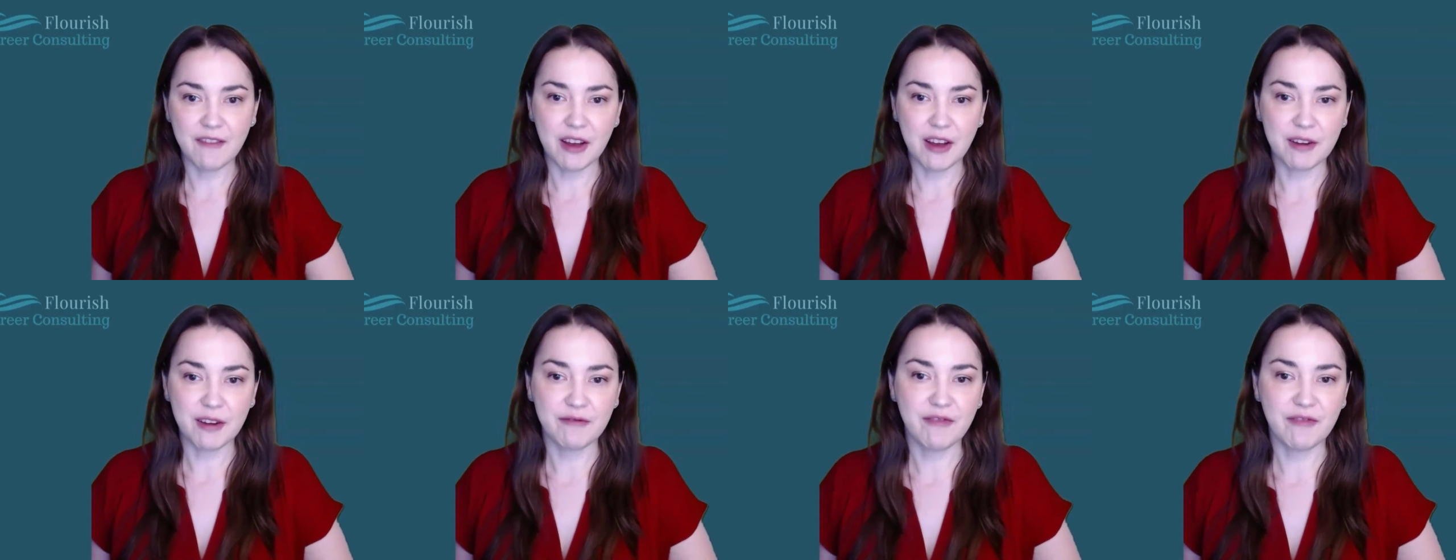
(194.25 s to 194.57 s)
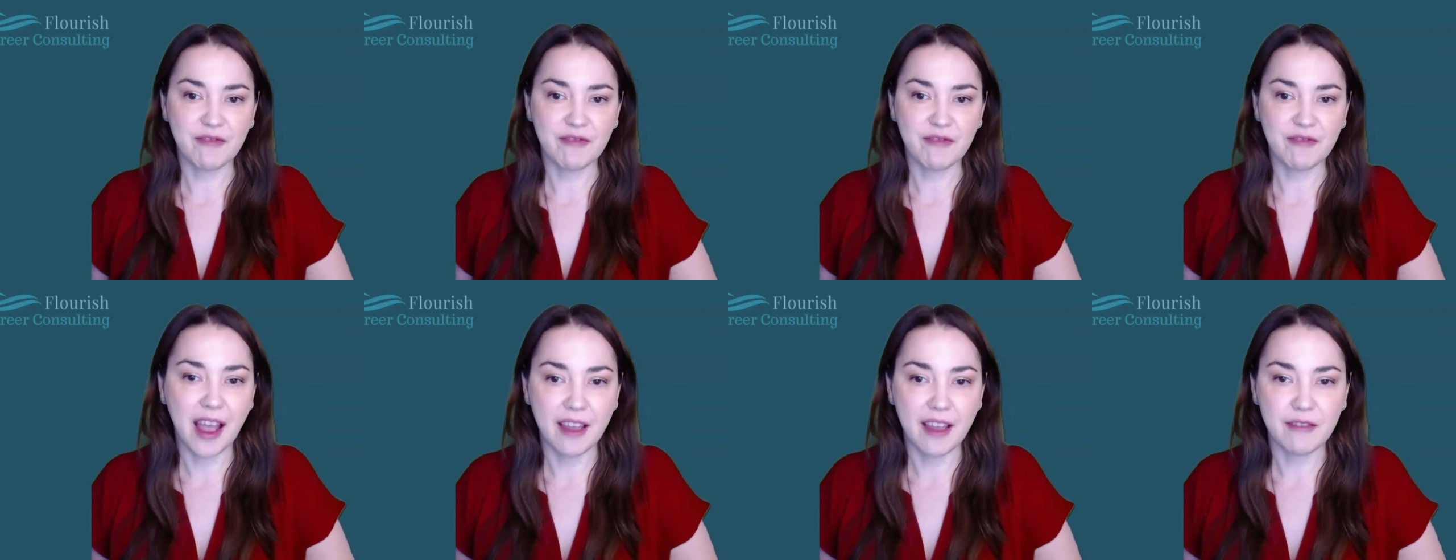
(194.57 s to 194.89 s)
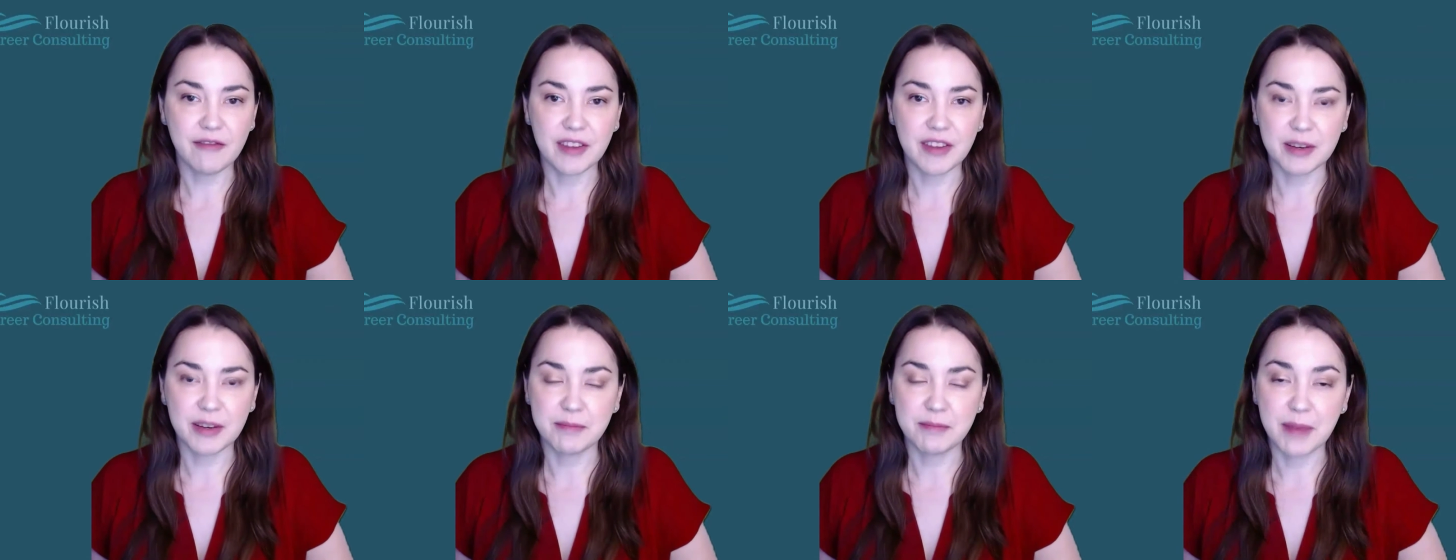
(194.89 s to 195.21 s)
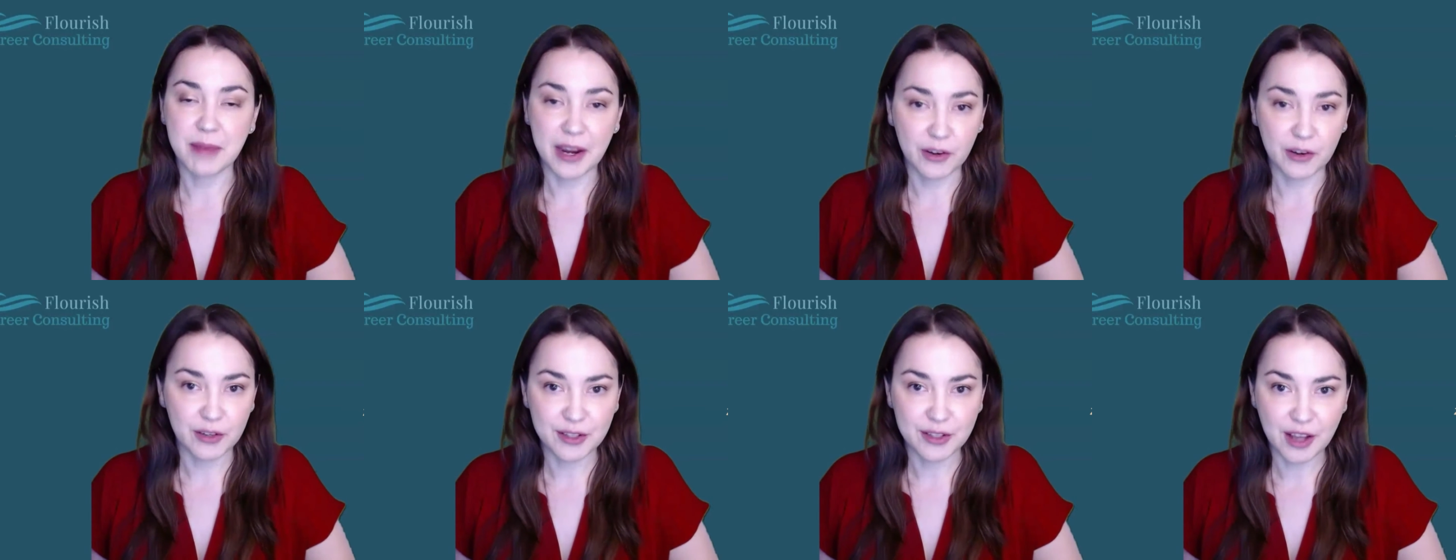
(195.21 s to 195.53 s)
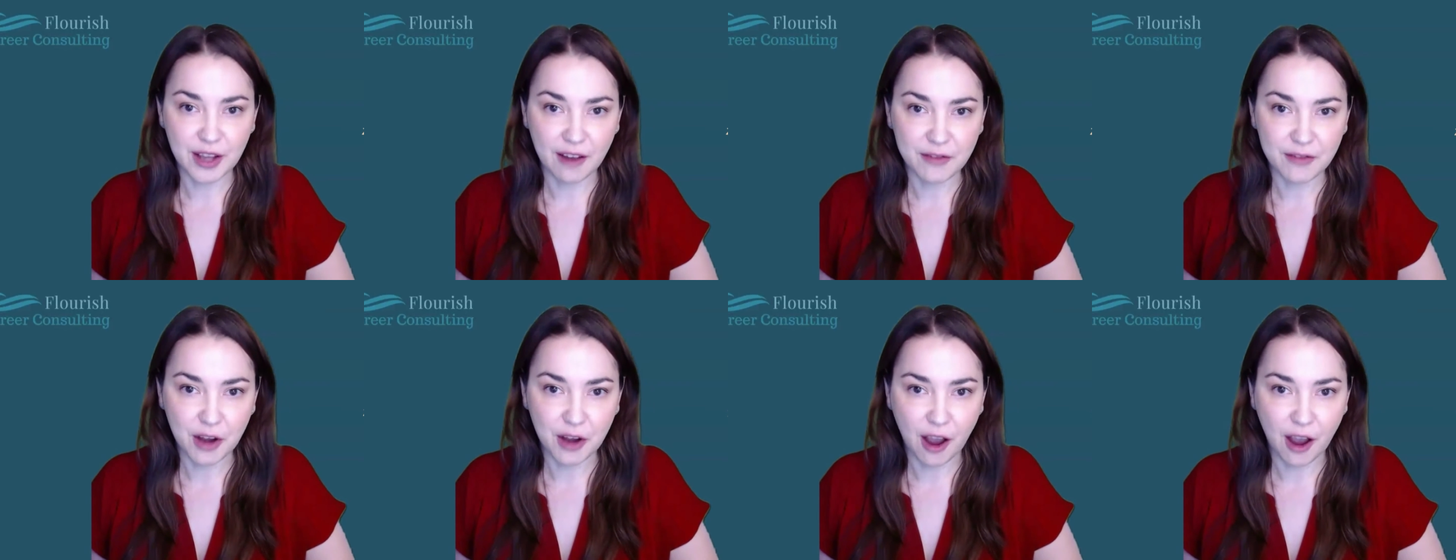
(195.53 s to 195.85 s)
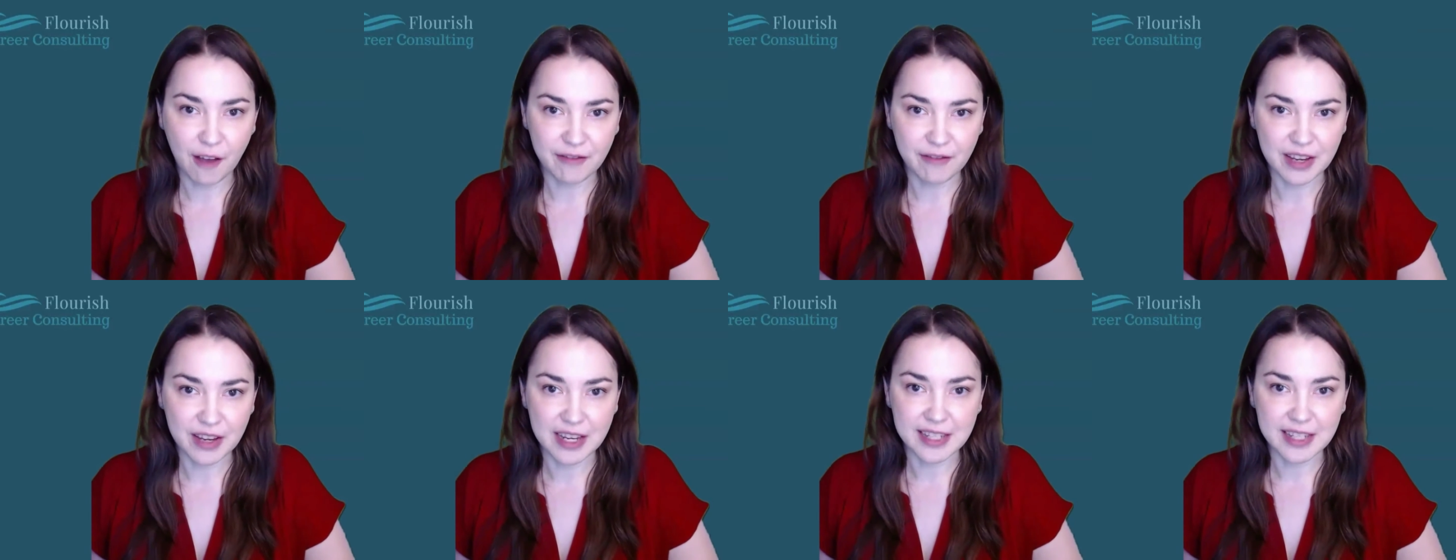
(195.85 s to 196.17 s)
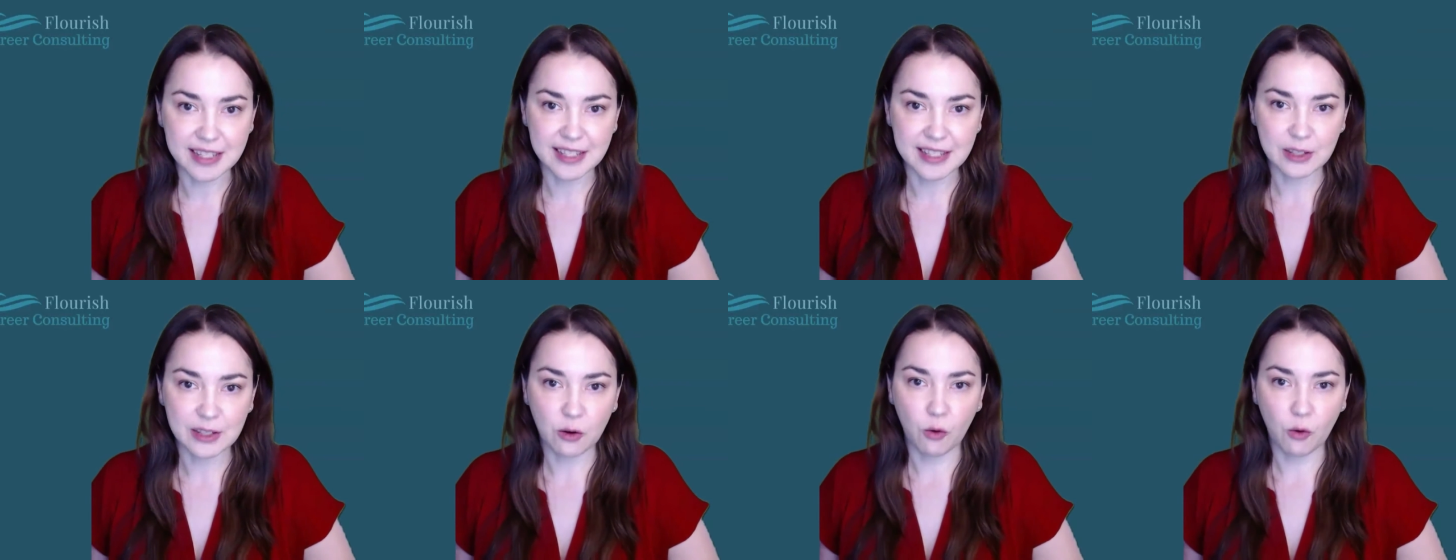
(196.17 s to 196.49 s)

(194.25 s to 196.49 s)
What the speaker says: out of 5 in Microsoft Office